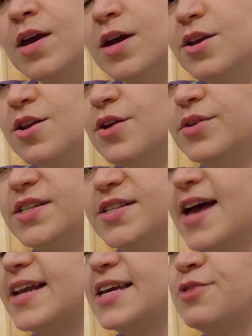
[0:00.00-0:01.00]
Notice
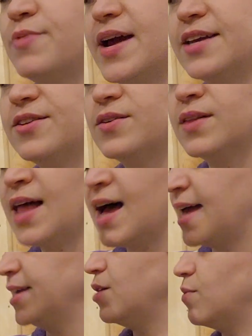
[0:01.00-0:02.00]
that irregular
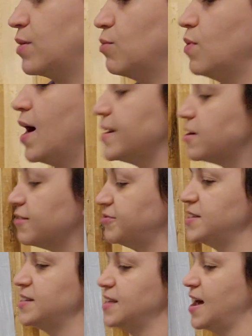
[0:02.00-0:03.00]
line going right off
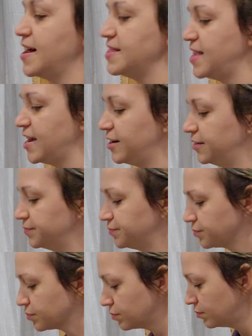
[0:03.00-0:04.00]
the side there.
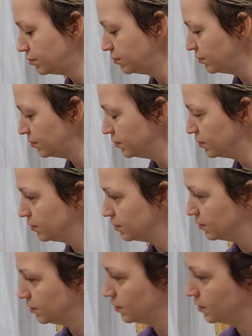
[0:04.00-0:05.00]

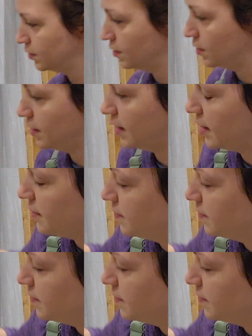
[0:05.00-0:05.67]
All right.